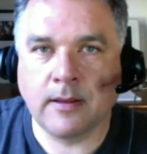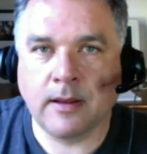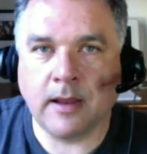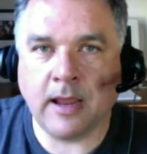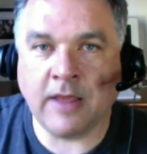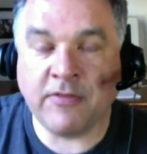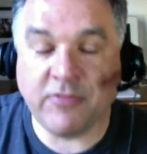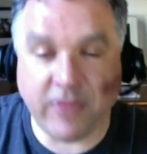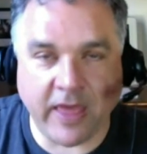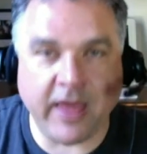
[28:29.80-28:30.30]

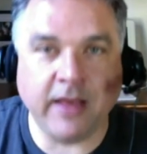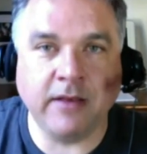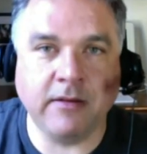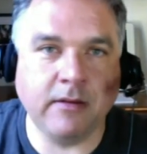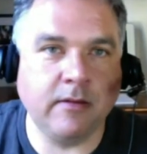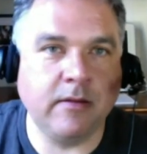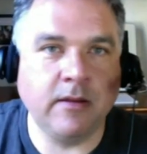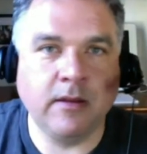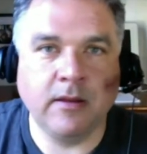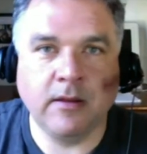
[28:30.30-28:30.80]
And
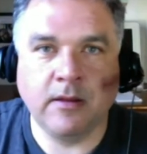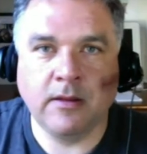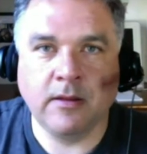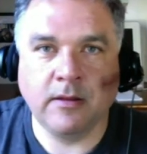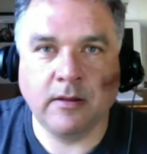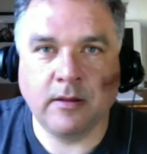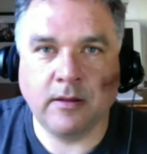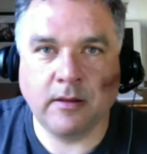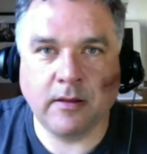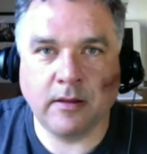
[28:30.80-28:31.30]
then
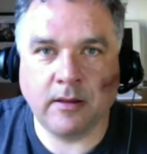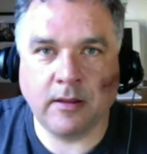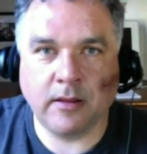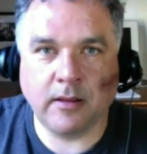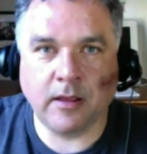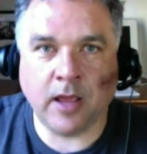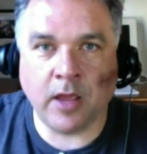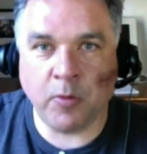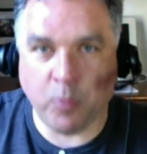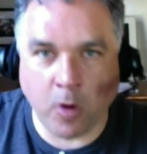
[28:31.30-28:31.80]

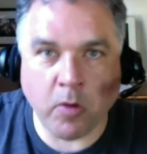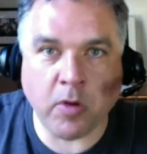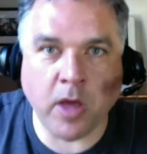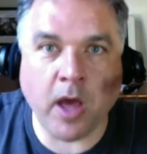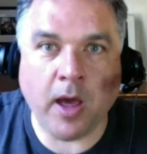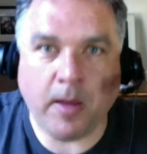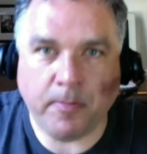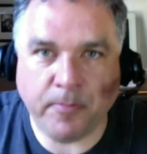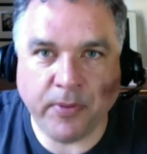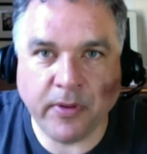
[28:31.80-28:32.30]
I woke
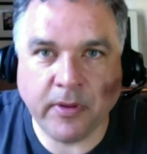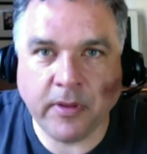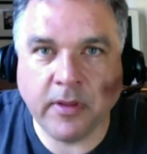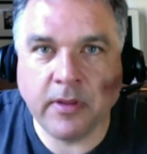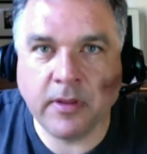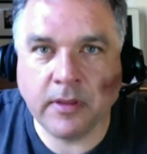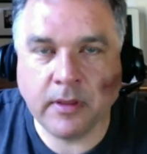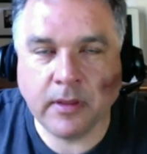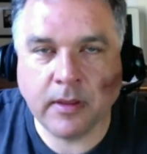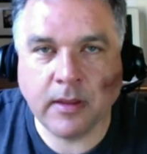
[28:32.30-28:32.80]
up.
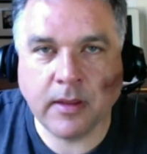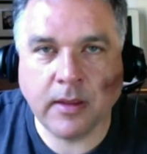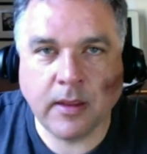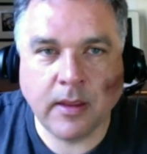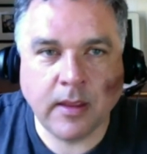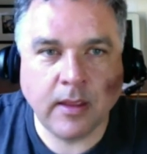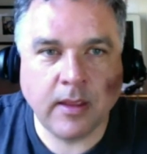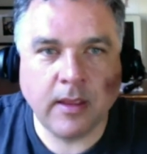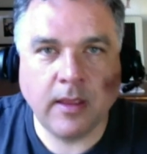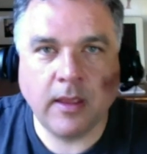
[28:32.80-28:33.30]

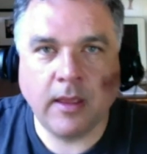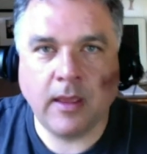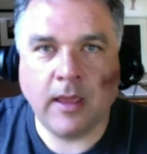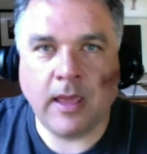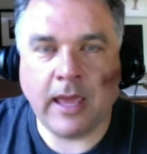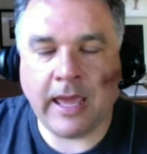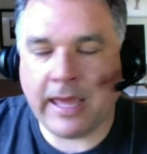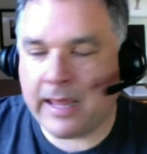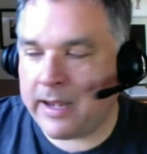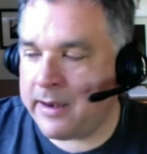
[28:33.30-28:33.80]

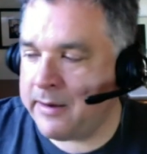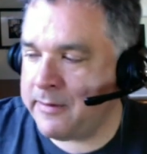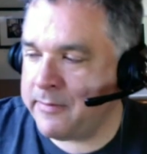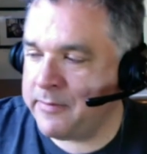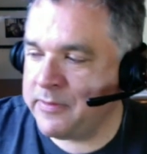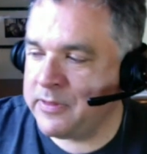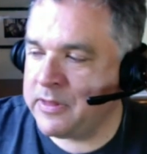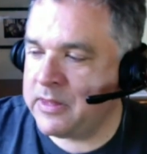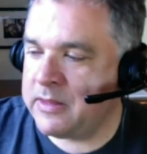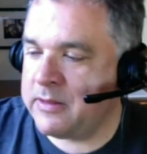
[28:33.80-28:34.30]
And
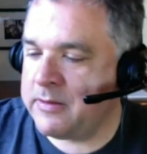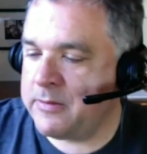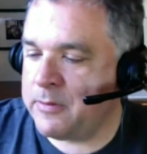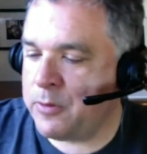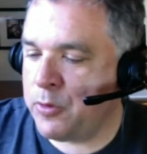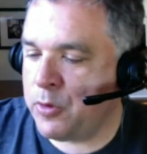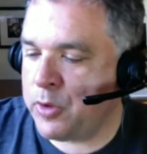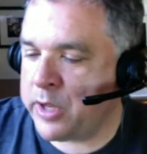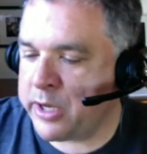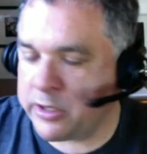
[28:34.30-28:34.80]

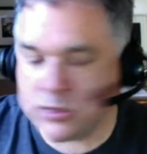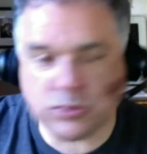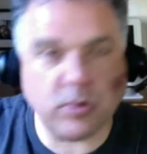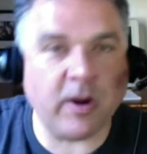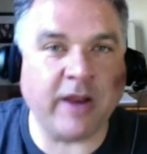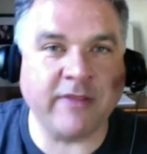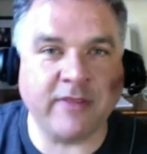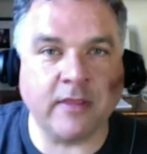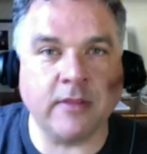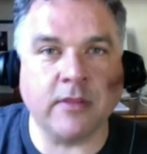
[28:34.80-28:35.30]
here's what
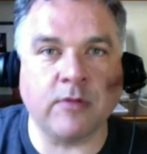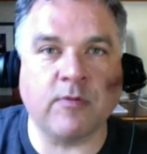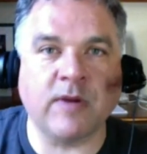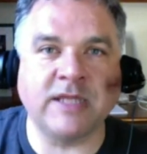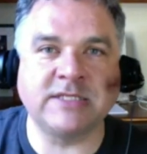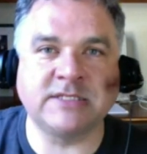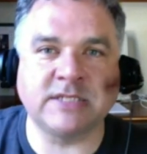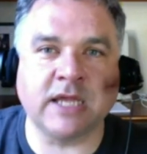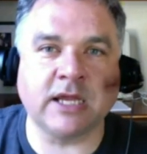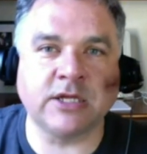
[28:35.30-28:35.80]
I think the
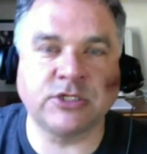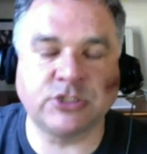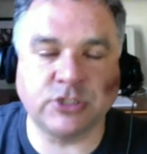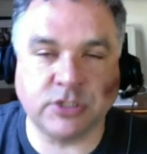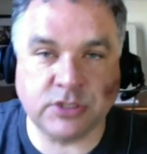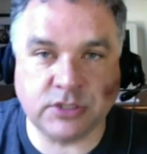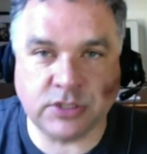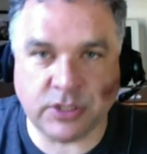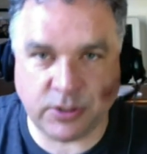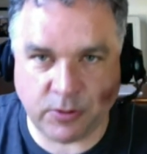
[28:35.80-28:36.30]
Red Sox
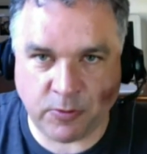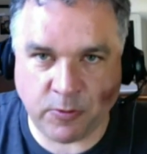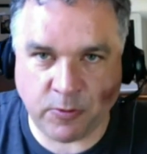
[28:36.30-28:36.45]
should do.